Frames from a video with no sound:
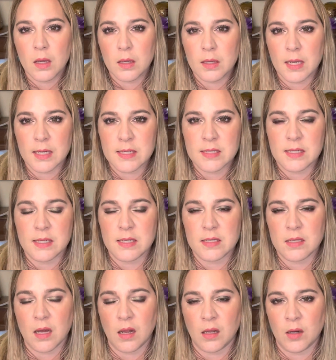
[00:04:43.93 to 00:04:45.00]
Next is
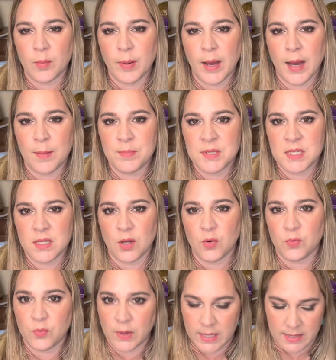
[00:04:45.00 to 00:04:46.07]
ColourPop's
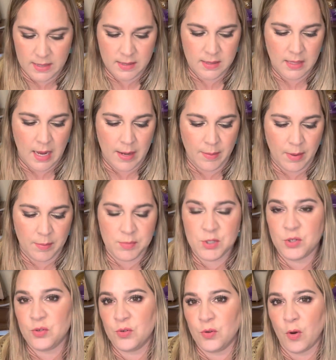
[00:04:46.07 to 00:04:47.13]
Ritz. I am up
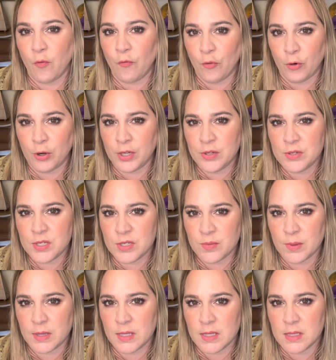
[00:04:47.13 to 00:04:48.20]
to 4 uses
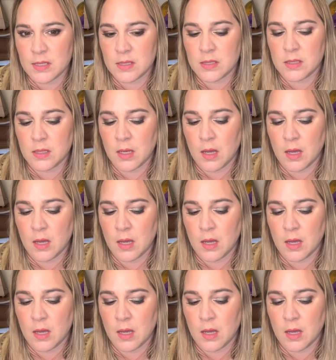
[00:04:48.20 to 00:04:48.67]
with this.